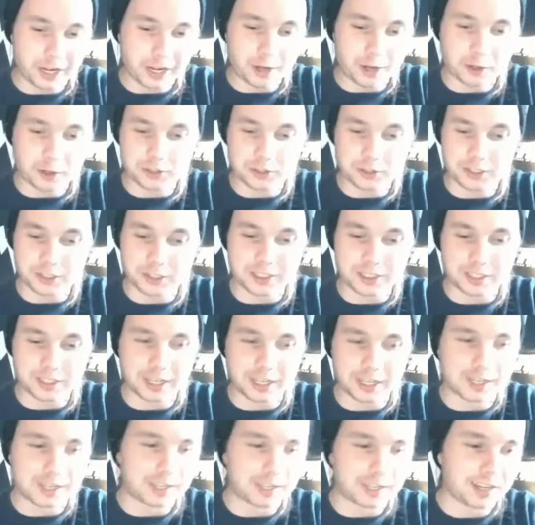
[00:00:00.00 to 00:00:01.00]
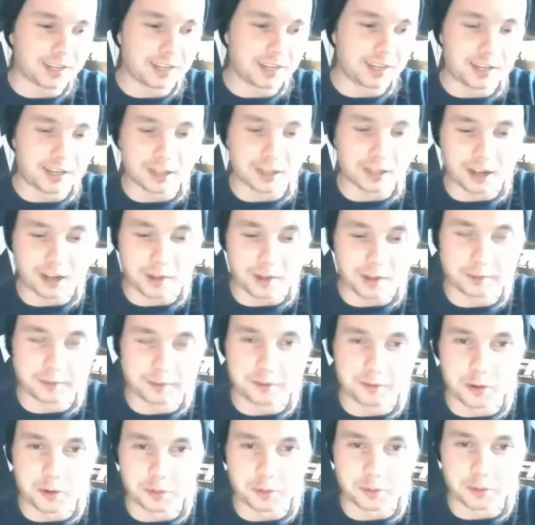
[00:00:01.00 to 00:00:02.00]
house is like Common
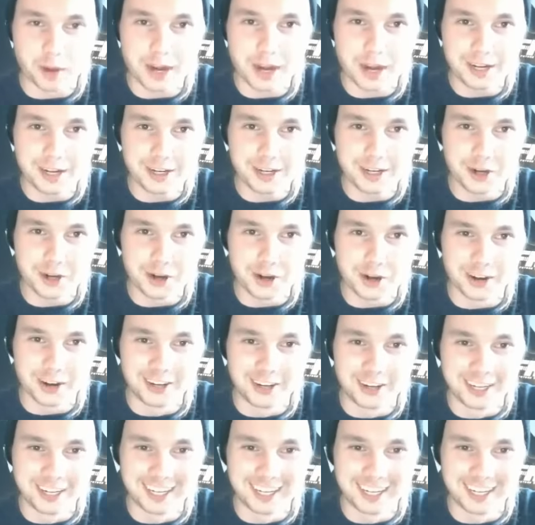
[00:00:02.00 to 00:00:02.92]
Folk Writing, or